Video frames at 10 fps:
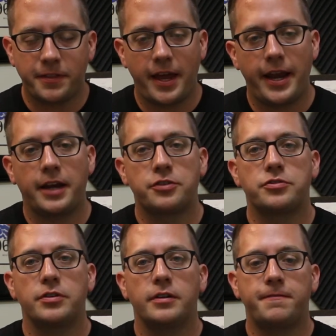that
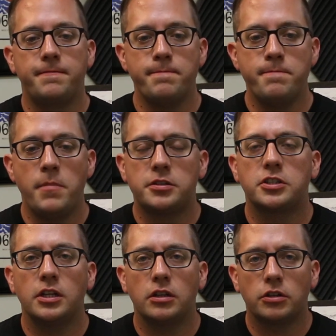extra
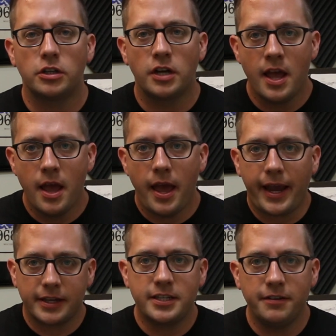muscular
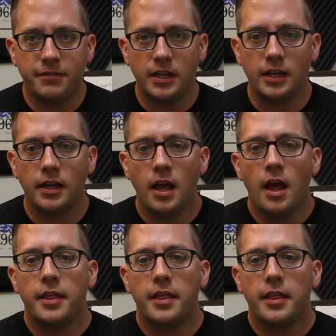activity